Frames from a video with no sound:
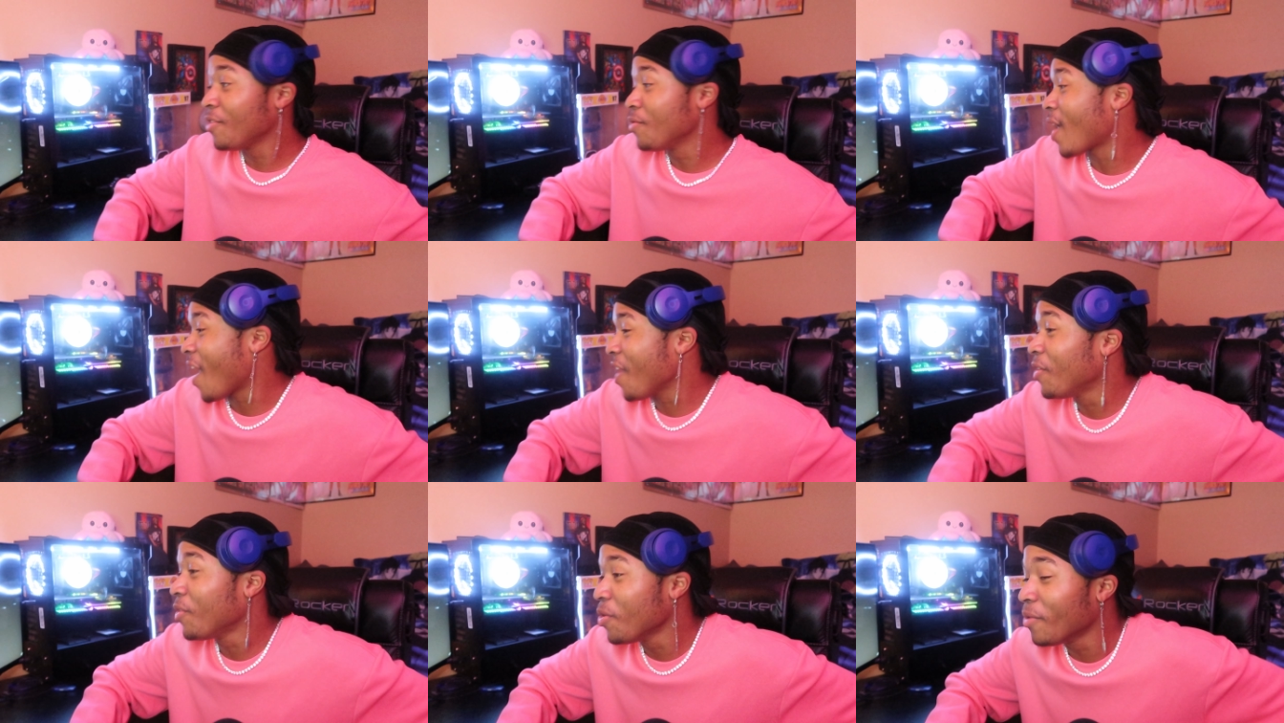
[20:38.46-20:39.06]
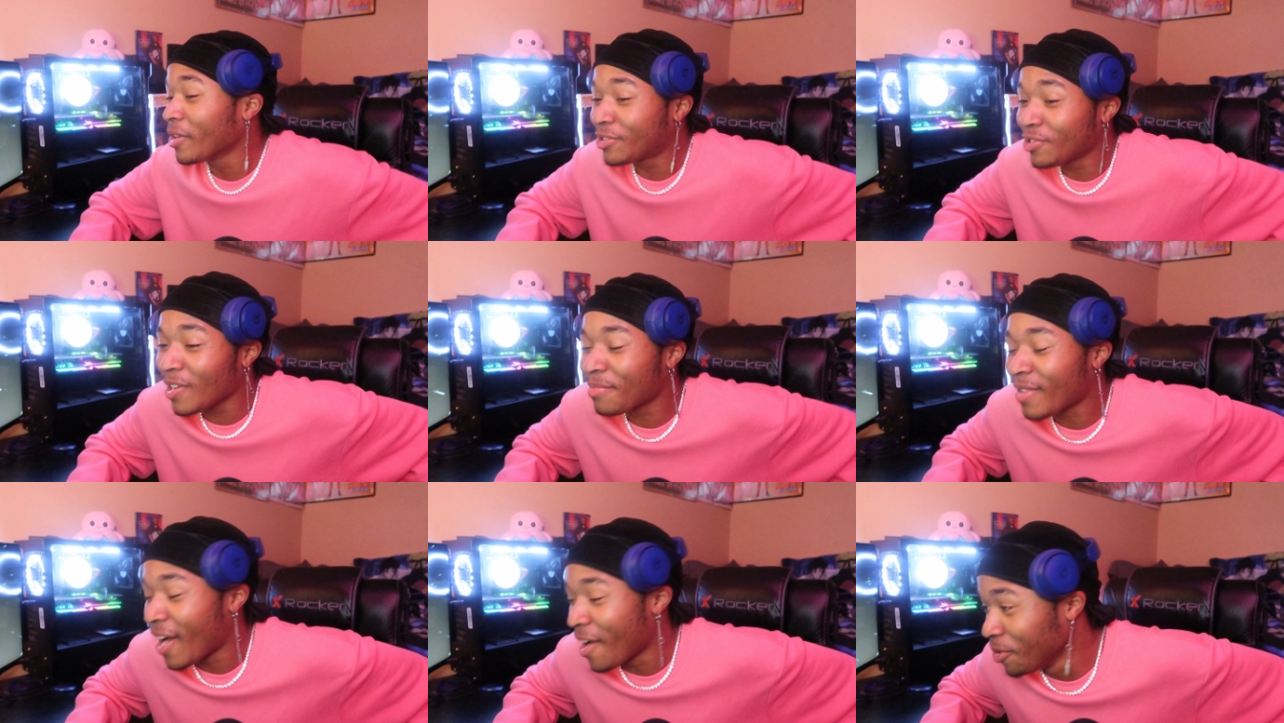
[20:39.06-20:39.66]
Caillou, you a
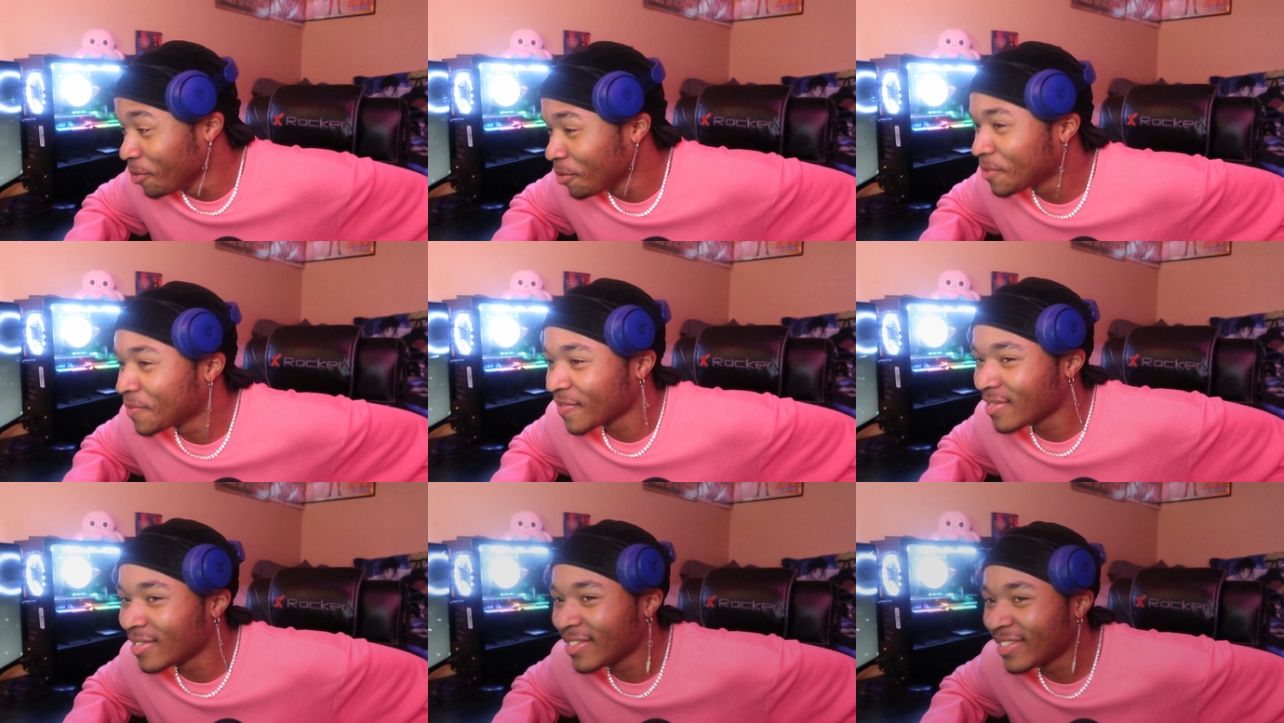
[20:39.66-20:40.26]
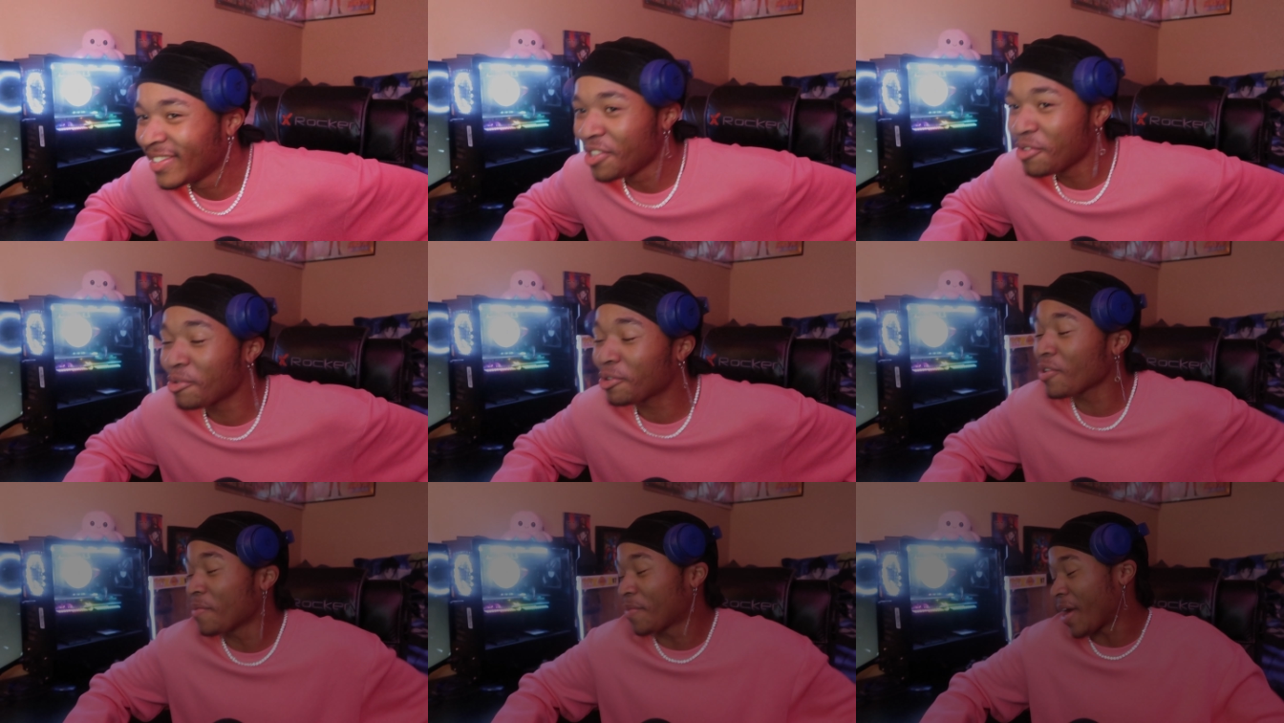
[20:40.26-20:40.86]
trip, Caillou
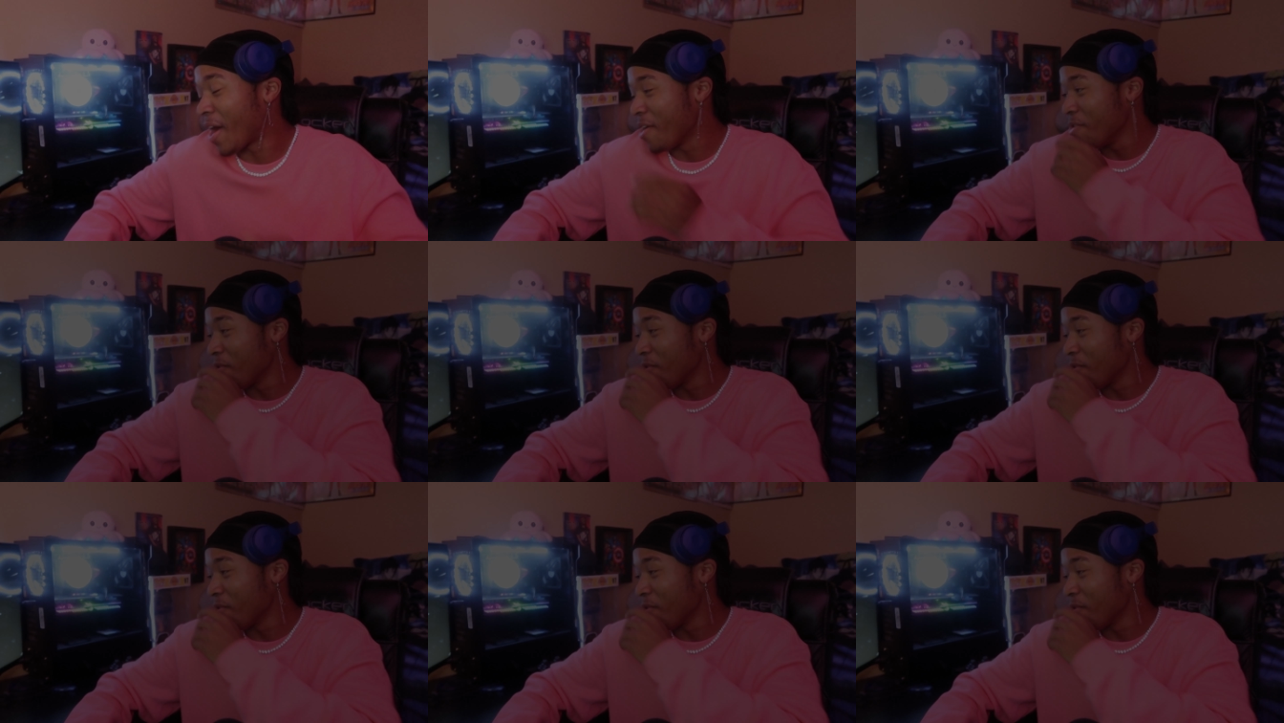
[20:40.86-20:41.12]
the trip how you